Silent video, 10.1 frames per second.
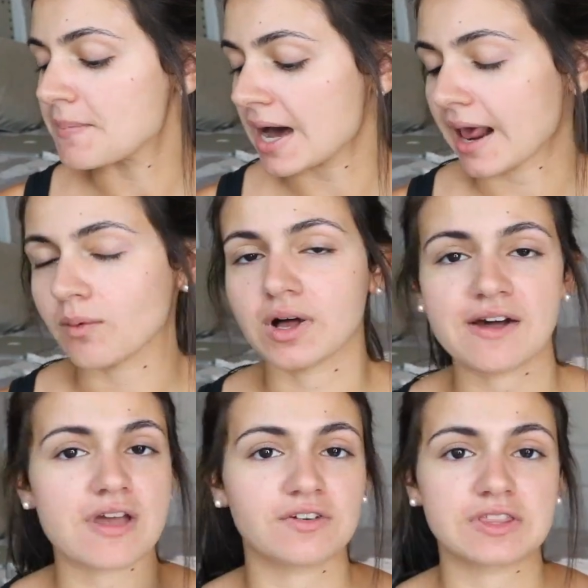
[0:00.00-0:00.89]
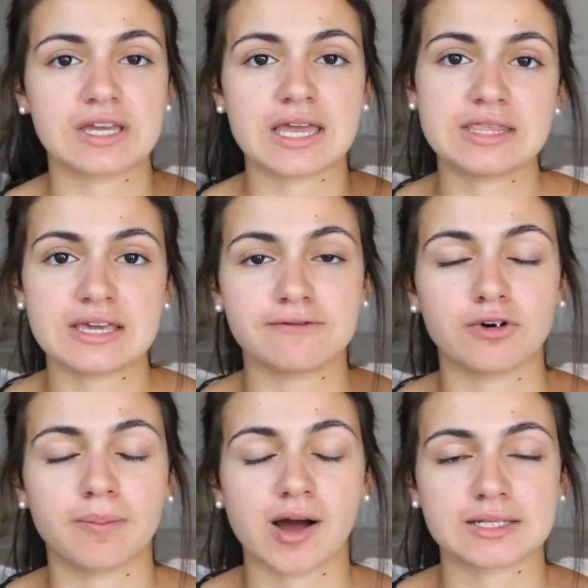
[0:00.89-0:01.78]
but I will have everything in the
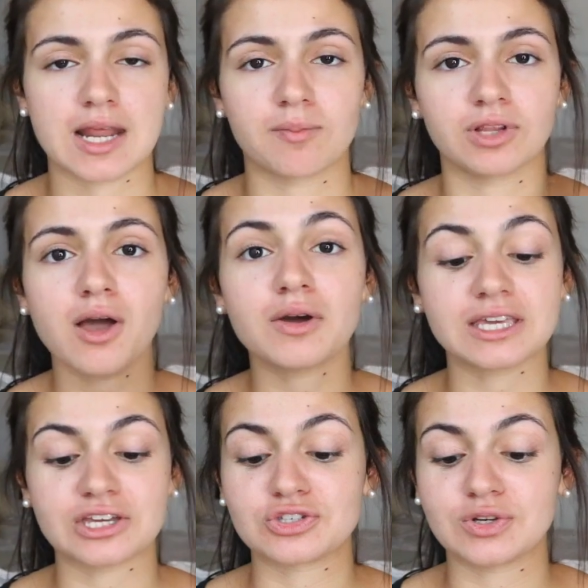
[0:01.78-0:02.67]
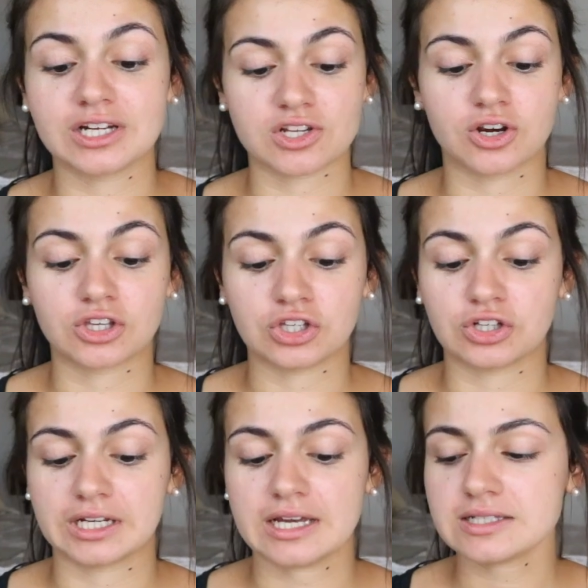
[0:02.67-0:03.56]
info box down below in case you guys are
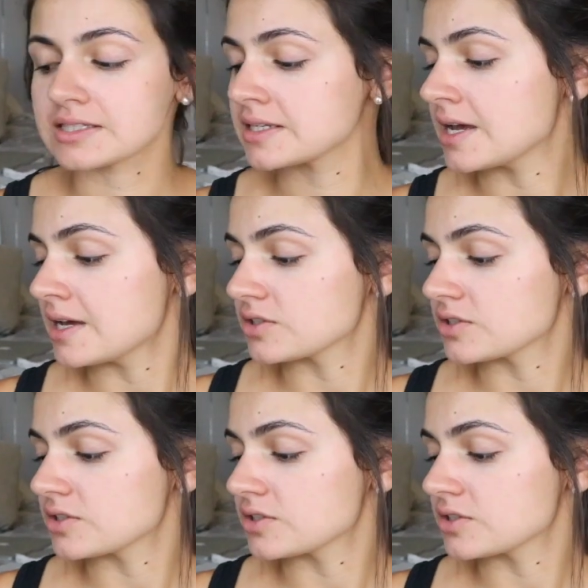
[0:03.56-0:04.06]
curious.